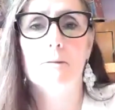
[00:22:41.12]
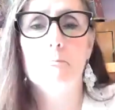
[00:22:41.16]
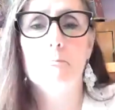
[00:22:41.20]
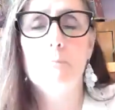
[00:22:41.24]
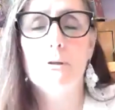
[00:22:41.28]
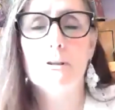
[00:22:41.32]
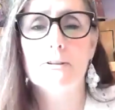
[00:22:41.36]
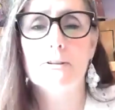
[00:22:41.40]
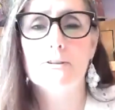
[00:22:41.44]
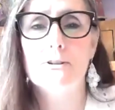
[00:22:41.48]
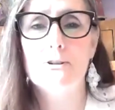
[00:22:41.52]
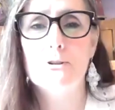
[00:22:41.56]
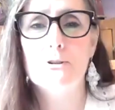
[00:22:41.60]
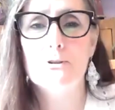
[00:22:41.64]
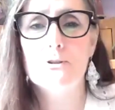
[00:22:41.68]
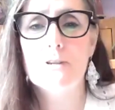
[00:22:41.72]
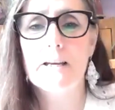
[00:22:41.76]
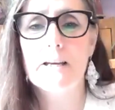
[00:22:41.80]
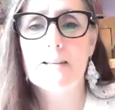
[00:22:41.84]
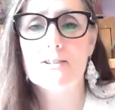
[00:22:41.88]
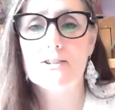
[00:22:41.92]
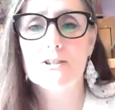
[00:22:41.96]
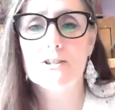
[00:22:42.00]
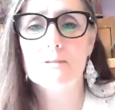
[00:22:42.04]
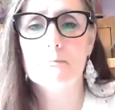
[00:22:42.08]
book in the New
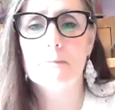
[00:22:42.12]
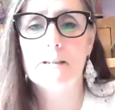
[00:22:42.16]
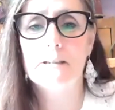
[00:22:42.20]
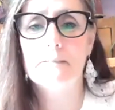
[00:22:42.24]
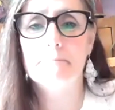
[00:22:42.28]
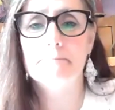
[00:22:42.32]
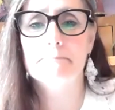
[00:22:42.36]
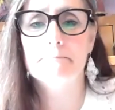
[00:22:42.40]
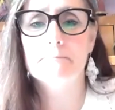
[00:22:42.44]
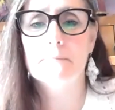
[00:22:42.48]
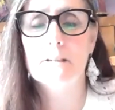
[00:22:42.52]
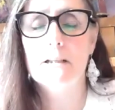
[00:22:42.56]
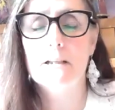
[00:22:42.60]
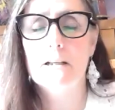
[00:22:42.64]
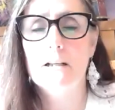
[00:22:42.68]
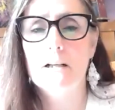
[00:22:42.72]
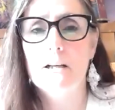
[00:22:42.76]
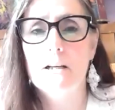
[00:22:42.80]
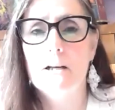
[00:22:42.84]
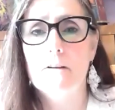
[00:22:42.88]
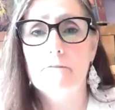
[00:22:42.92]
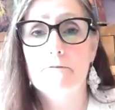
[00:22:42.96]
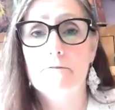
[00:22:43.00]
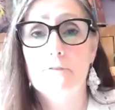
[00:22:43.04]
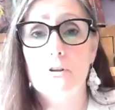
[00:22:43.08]
Testament,
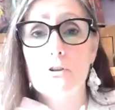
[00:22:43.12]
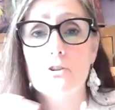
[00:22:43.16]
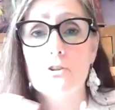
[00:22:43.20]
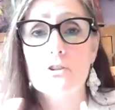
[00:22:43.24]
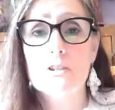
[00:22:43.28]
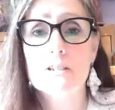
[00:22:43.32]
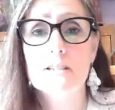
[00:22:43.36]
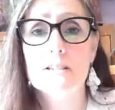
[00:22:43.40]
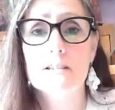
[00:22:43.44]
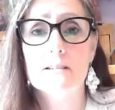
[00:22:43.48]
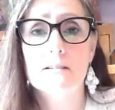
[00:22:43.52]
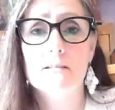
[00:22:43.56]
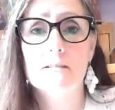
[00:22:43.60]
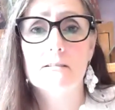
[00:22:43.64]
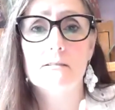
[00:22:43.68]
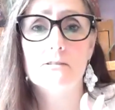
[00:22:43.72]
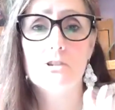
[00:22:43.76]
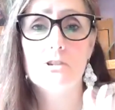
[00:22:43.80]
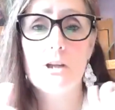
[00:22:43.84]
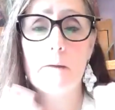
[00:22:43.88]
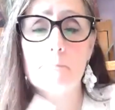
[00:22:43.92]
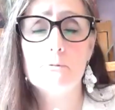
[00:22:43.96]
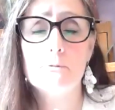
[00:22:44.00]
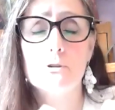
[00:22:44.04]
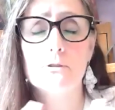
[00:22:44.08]

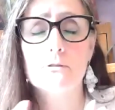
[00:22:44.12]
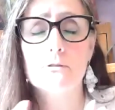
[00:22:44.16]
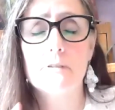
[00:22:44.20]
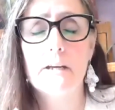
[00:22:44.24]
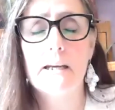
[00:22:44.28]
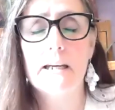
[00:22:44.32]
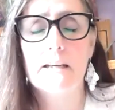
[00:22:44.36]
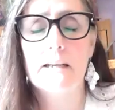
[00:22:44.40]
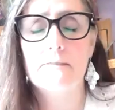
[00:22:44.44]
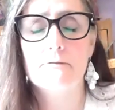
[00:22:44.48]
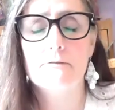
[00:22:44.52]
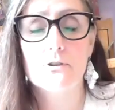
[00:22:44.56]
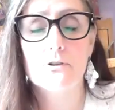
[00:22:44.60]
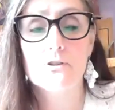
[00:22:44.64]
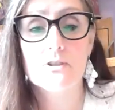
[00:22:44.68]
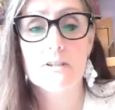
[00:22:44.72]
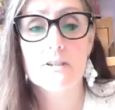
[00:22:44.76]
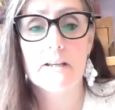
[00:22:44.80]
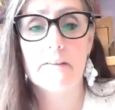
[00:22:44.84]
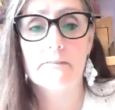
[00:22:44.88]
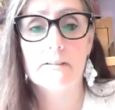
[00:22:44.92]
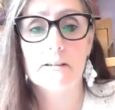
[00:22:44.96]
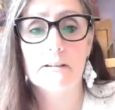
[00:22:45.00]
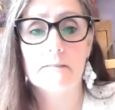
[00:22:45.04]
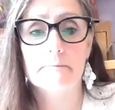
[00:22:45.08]
chapter 8, verse
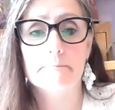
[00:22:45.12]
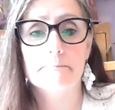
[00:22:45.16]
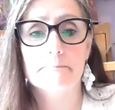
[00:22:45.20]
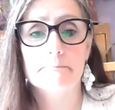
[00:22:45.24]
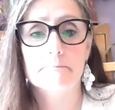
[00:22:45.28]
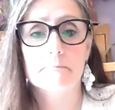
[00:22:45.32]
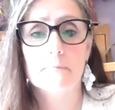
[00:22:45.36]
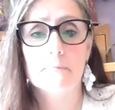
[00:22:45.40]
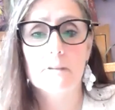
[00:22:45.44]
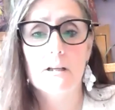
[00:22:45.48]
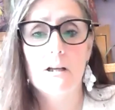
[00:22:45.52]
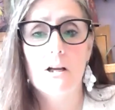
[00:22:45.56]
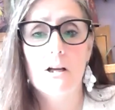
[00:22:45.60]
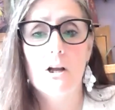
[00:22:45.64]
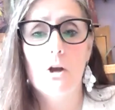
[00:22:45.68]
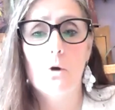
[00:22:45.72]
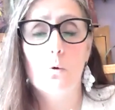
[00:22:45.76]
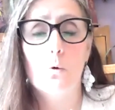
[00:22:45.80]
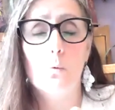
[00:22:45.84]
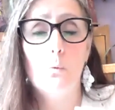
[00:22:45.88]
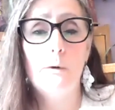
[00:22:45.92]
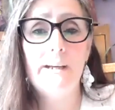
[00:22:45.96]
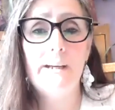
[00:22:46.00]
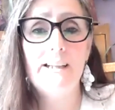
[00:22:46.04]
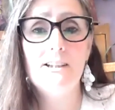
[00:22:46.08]
7,
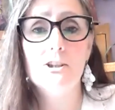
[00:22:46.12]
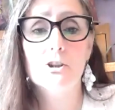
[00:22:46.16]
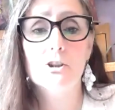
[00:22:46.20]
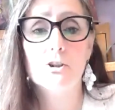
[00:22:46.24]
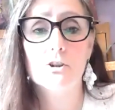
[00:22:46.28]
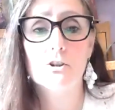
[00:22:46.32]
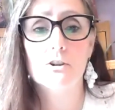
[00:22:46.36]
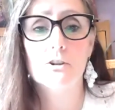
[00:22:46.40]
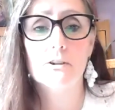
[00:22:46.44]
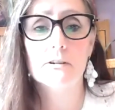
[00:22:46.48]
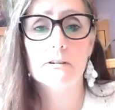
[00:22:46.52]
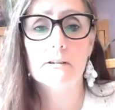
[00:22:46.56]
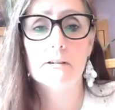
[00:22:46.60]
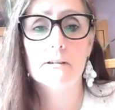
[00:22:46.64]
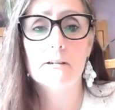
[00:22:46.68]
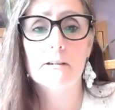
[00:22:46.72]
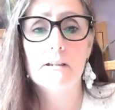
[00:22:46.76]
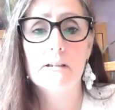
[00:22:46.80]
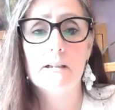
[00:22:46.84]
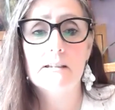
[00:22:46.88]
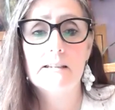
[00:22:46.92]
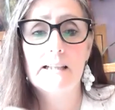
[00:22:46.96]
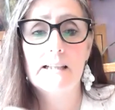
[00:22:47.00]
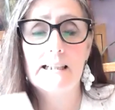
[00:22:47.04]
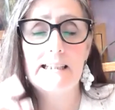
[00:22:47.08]
we learn
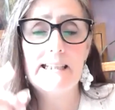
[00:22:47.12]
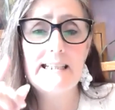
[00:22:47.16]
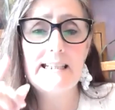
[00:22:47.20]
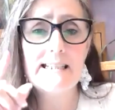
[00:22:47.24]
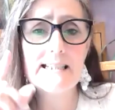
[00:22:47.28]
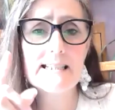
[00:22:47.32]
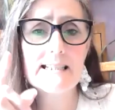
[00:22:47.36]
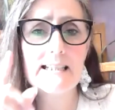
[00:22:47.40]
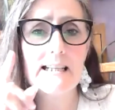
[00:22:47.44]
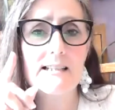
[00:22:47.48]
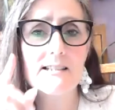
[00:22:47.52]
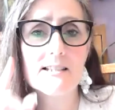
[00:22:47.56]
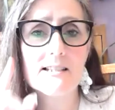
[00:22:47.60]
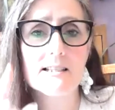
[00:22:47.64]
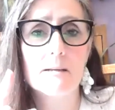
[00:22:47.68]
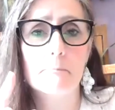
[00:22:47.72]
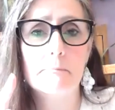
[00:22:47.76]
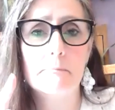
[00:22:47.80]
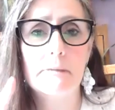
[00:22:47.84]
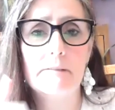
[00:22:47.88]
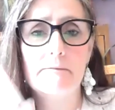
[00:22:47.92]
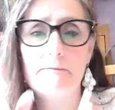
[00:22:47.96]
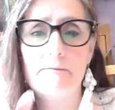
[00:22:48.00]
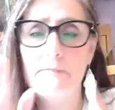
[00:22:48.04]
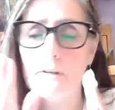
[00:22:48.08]
that he said
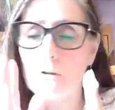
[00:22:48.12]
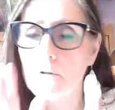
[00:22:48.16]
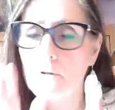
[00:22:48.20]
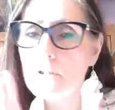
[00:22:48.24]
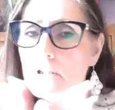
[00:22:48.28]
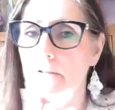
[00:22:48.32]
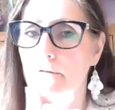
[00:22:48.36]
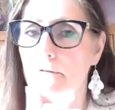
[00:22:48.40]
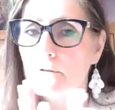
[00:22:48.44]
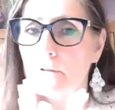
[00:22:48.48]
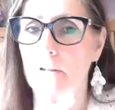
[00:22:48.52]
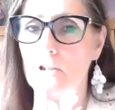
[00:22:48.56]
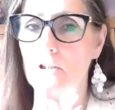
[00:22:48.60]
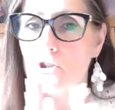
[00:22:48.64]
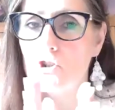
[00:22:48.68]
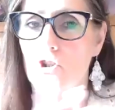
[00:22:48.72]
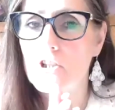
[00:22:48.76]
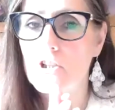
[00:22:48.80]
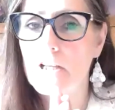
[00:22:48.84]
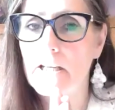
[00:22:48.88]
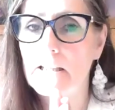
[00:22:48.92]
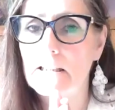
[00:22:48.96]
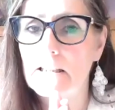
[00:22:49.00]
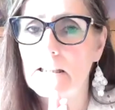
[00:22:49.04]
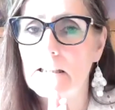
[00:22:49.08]
something very
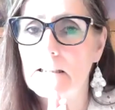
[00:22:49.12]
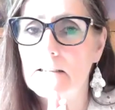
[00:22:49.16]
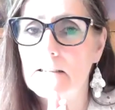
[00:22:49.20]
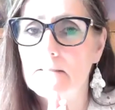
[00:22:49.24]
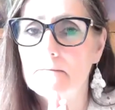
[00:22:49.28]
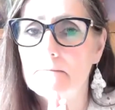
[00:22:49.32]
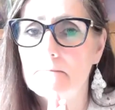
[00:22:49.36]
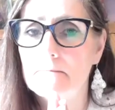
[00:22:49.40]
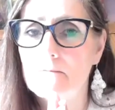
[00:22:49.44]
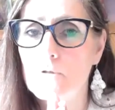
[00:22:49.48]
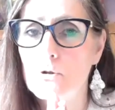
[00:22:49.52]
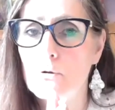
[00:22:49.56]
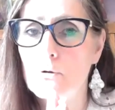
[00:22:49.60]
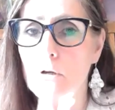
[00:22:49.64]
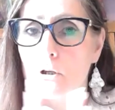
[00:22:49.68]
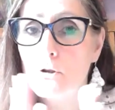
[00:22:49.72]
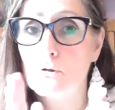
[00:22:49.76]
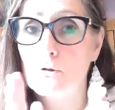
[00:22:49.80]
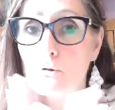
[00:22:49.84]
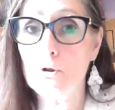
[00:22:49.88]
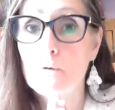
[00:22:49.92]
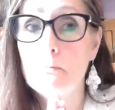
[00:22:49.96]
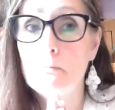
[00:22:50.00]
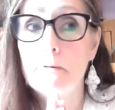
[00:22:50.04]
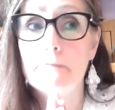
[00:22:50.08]
differentiated to a
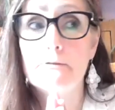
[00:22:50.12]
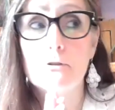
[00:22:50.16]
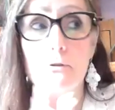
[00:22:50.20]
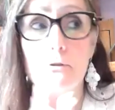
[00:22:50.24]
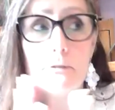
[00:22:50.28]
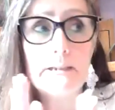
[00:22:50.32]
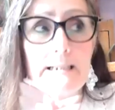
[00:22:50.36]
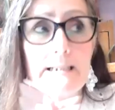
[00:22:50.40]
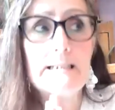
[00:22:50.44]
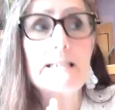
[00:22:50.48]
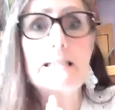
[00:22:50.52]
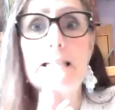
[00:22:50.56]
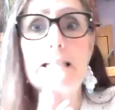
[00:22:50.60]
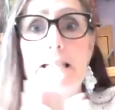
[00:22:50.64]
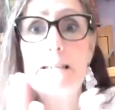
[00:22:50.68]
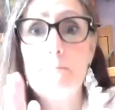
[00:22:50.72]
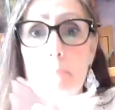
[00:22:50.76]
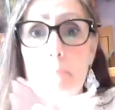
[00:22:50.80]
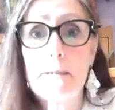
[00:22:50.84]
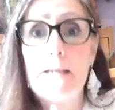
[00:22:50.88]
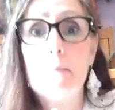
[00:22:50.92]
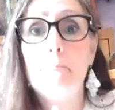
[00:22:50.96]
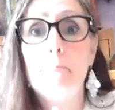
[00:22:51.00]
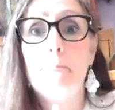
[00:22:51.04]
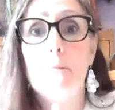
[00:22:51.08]
group of crazy
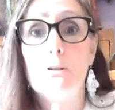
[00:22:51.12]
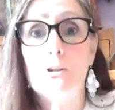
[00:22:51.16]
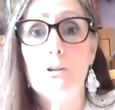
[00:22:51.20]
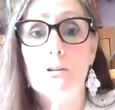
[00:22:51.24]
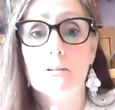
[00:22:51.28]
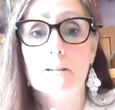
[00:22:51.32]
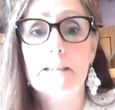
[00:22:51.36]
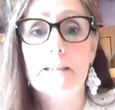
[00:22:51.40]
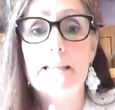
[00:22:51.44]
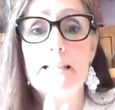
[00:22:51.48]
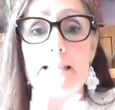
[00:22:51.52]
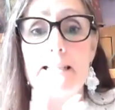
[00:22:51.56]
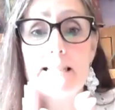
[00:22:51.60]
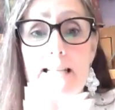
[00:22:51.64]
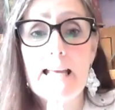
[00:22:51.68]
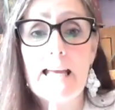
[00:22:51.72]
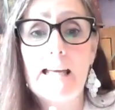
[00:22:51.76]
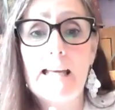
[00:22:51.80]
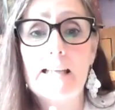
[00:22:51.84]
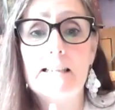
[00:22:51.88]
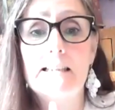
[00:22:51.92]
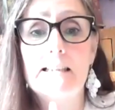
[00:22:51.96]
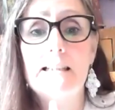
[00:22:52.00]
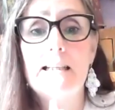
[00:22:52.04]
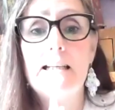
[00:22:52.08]
people. He
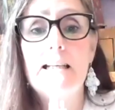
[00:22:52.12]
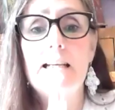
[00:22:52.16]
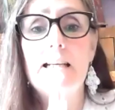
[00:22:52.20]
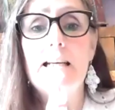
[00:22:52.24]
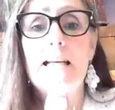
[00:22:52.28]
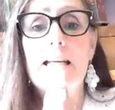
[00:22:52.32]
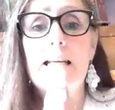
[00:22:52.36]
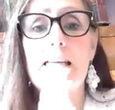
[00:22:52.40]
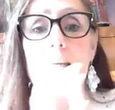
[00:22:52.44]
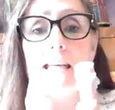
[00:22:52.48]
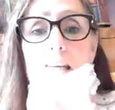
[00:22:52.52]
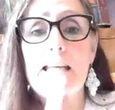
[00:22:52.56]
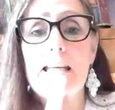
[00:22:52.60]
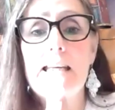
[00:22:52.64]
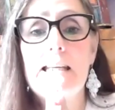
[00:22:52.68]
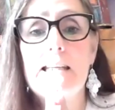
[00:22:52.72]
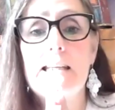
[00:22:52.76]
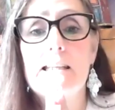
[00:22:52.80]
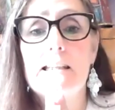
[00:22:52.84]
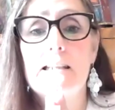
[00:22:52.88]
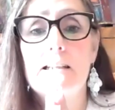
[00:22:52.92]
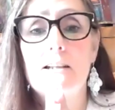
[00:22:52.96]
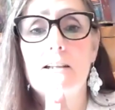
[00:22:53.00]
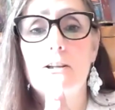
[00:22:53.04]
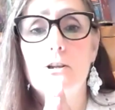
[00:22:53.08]
said,
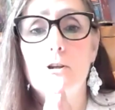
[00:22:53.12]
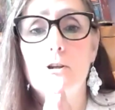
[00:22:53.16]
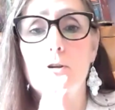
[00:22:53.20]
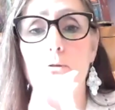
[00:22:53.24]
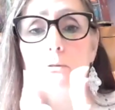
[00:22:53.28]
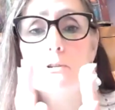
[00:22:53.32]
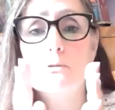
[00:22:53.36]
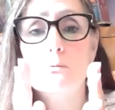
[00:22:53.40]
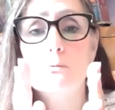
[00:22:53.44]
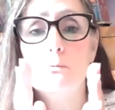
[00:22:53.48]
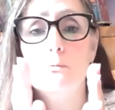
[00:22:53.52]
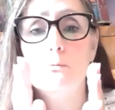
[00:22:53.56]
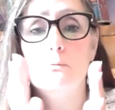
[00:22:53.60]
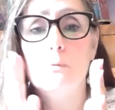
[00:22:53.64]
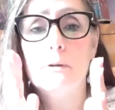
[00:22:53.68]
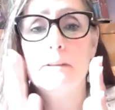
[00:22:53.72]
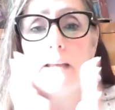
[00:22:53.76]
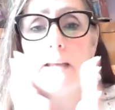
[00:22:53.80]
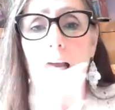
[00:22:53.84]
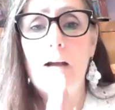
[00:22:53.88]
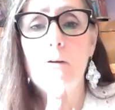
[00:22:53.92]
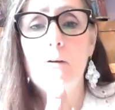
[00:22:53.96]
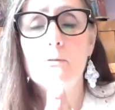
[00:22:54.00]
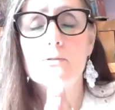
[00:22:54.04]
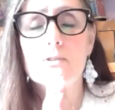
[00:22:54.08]
he who is
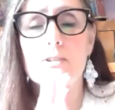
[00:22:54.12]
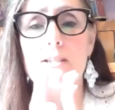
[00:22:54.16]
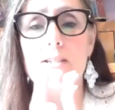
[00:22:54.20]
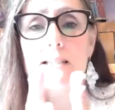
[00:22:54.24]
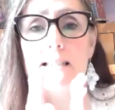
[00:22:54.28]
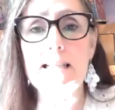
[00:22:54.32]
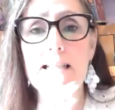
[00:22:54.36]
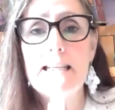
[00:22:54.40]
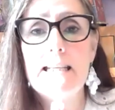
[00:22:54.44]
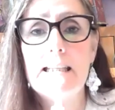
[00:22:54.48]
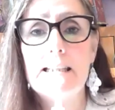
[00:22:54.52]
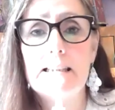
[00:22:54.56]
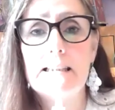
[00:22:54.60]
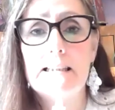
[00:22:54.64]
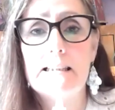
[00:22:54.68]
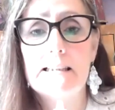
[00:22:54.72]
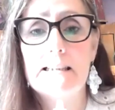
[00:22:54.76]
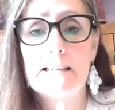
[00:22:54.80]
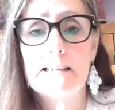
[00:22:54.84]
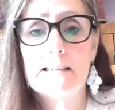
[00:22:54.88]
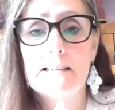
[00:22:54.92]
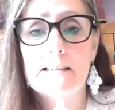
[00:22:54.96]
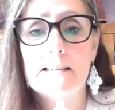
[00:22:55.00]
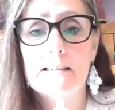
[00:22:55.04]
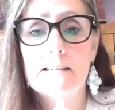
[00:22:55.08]
without
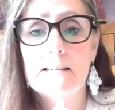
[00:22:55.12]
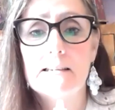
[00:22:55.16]
sin